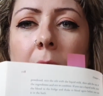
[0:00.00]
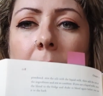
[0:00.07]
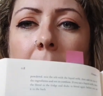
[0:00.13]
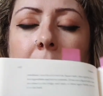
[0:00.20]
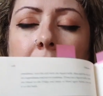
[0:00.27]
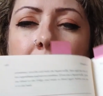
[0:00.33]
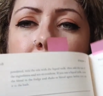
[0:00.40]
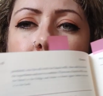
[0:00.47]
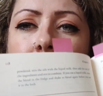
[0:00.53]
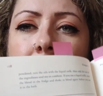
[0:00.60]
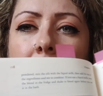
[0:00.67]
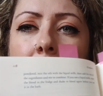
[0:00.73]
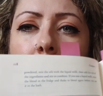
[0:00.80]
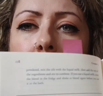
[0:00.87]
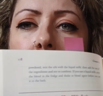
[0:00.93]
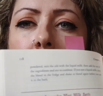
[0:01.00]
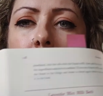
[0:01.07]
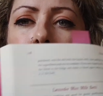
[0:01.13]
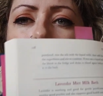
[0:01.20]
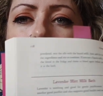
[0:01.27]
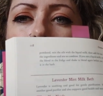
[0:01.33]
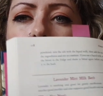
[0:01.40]
And they do say, well,
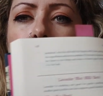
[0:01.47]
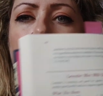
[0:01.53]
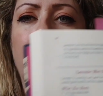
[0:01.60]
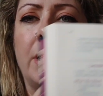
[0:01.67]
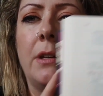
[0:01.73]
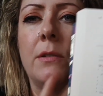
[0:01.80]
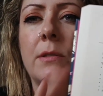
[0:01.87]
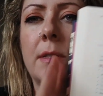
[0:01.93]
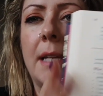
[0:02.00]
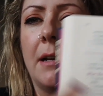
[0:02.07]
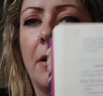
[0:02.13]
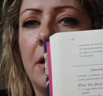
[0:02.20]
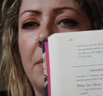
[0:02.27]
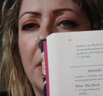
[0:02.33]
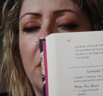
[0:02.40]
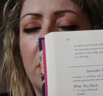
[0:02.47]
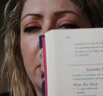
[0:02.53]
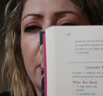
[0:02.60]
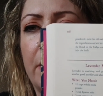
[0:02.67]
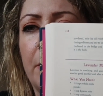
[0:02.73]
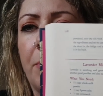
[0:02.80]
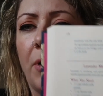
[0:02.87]
if you don't want to use dairy
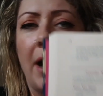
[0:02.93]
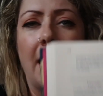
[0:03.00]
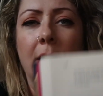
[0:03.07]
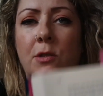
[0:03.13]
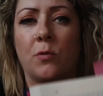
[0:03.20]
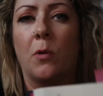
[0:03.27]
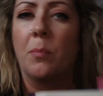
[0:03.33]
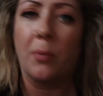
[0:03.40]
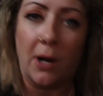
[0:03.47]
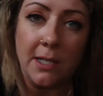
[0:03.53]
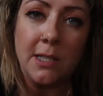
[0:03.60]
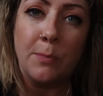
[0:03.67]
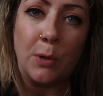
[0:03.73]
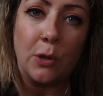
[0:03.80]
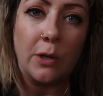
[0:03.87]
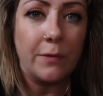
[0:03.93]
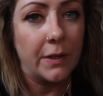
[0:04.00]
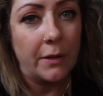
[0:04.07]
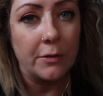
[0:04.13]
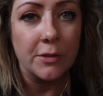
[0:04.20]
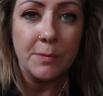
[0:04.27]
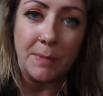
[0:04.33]
milk, the actual breast milk of
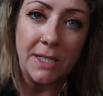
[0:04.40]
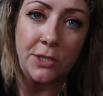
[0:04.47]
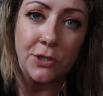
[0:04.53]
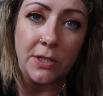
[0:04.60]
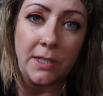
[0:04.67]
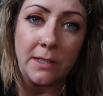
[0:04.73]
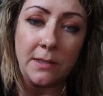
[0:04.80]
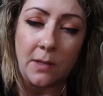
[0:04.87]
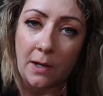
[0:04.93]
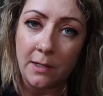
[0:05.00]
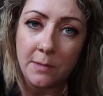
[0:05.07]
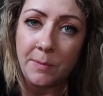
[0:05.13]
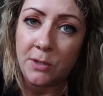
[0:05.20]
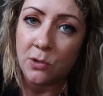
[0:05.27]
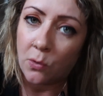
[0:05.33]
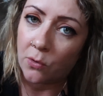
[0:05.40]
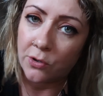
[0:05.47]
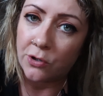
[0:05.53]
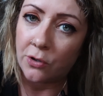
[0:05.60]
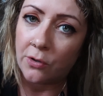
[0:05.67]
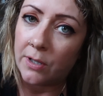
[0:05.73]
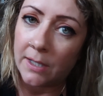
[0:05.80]
another species that has been
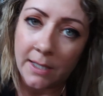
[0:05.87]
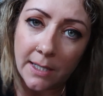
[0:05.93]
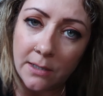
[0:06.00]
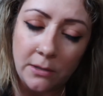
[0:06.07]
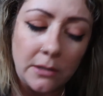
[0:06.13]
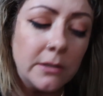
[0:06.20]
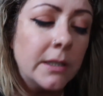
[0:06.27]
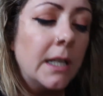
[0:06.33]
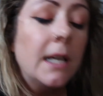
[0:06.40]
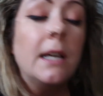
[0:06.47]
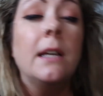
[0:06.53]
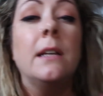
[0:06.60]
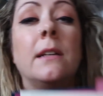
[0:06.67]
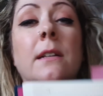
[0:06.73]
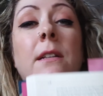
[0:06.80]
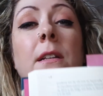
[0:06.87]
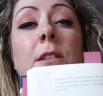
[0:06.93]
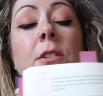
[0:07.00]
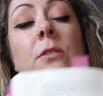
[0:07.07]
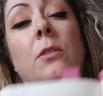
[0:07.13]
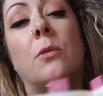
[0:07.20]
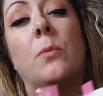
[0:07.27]
tortured and killed,
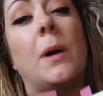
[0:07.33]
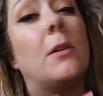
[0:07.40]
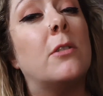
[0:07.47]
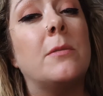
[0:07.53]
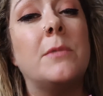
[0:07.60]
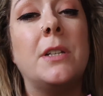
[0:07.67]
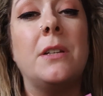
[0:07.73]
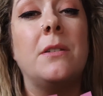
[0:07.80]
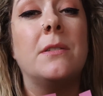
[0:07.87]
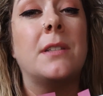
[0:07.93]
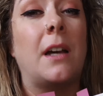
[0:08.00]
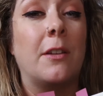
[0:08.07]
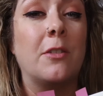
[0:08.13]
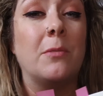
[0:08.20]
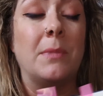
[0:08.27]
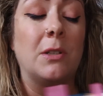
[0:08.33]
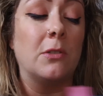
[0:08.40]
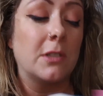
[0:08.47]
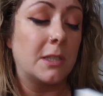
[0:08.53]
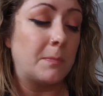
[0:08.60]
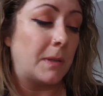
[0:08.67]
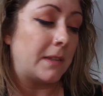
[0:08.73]
you're welcome to use other
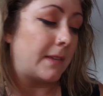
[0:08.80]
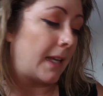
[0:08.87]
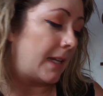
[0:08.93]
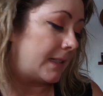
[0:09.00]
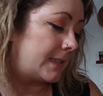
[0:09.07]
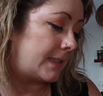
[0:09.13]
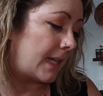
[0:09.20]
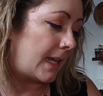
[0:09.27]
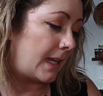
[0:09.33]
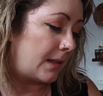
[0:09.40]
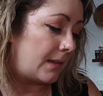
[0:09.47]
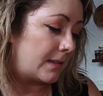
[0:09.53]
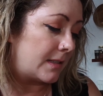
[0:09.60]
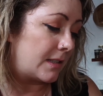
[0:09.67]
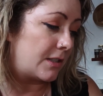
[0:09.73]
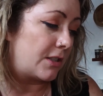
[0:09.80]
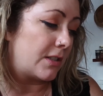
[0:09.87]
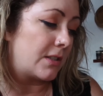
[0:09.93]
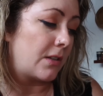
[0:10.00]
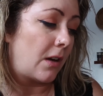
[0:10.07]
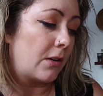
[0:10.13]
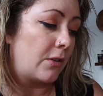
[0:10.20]
milks. But they say this is
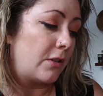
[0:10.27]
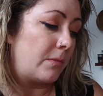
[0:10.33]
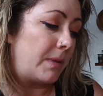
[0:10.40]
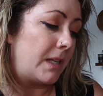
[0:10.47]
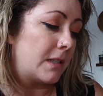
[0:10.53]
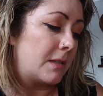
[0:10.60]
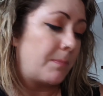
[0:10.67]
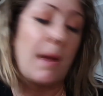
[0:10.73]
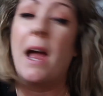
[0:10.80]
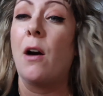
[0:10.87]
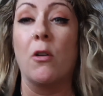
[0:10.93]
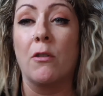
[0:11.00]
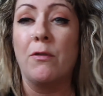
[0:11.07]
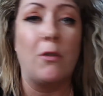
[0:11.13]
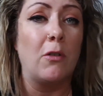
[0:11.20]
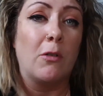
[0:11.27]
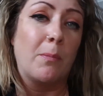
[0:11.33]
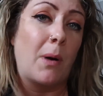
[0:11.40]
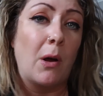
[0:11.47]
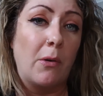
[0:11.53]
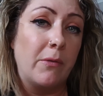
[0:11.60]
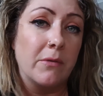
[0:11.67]
just not going to be as powerful or
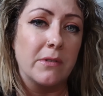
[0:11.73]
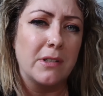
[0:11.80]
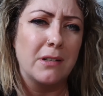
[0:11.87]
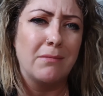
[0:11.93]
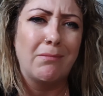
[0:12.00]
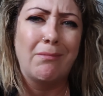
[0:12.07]
potent.